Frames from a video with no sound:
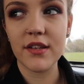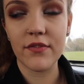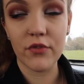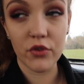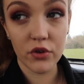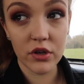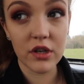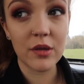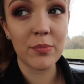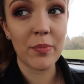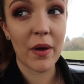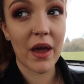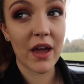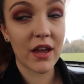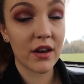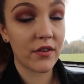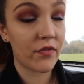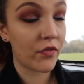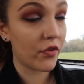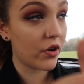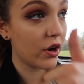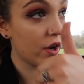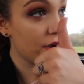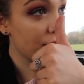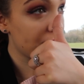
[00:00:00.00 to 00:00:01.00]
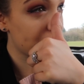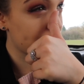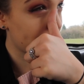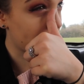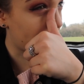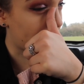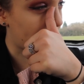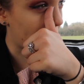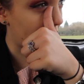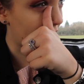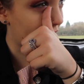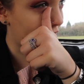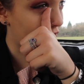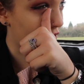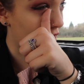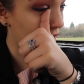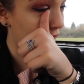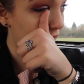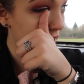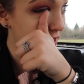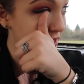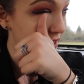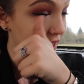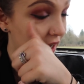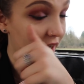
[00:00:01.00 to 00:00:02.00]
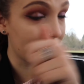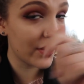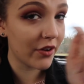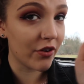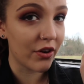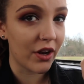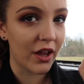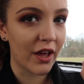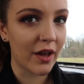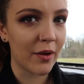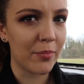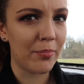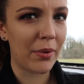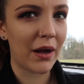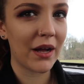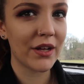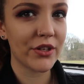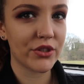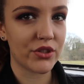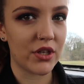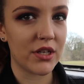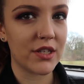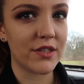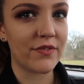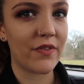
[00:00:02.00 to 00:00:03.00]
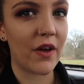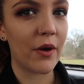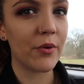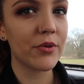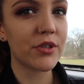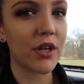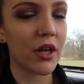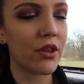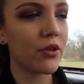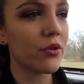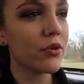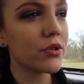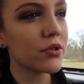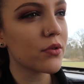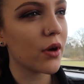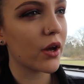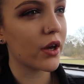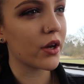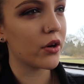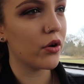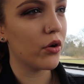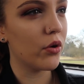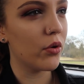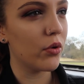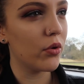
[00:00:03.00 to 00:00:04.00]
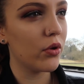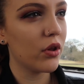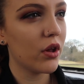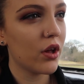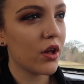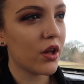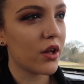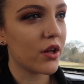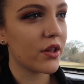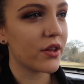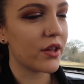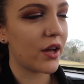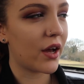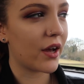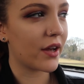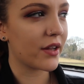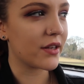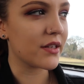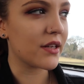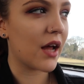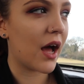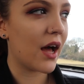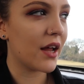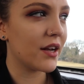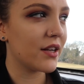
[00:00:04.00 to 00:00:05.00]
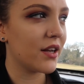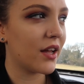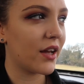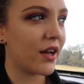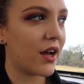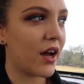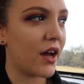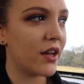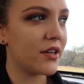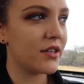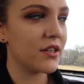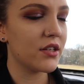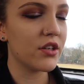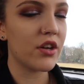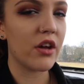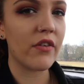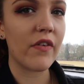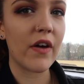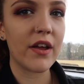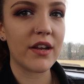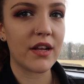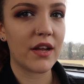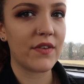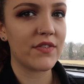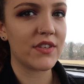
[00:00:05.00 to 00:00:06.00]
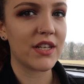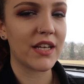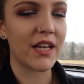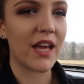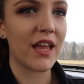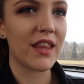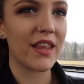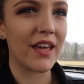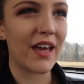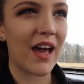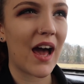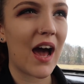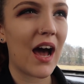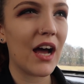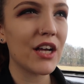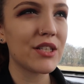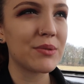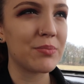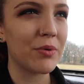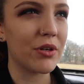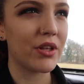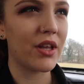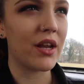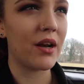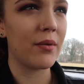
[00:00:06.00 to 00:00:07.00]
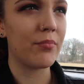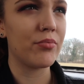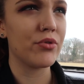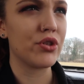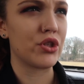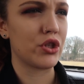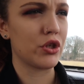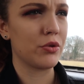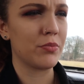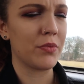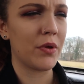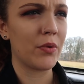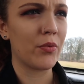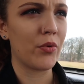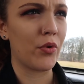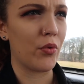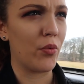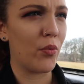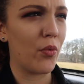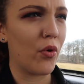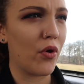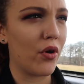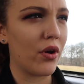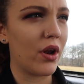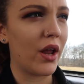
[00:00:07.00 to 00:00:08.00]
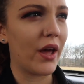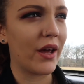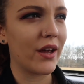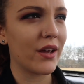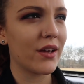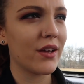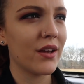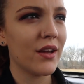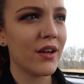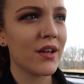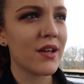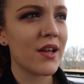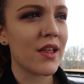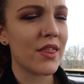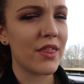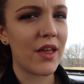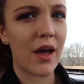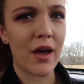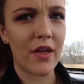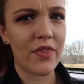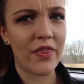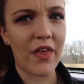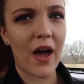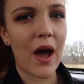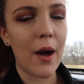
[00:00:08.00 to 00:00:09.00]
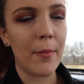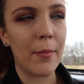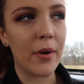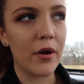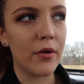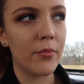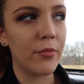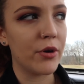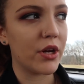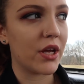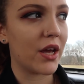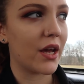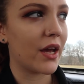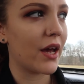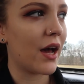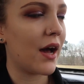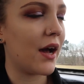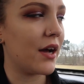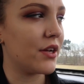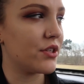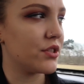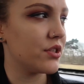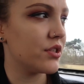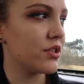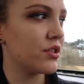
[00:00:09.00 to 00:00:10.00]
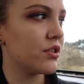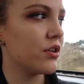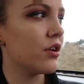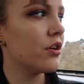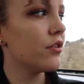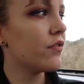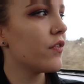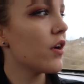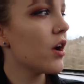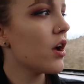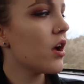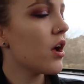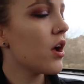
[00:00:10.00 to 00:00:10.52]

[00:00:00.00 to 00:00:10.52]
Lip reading: I've already paid for it. I paid for it last night on like bank transfer, which I thought was quite cool. That I had, like, I didn't know if I'd have to get the cash, but then I presume they wouldn't want like that amount of money in cash and stuff.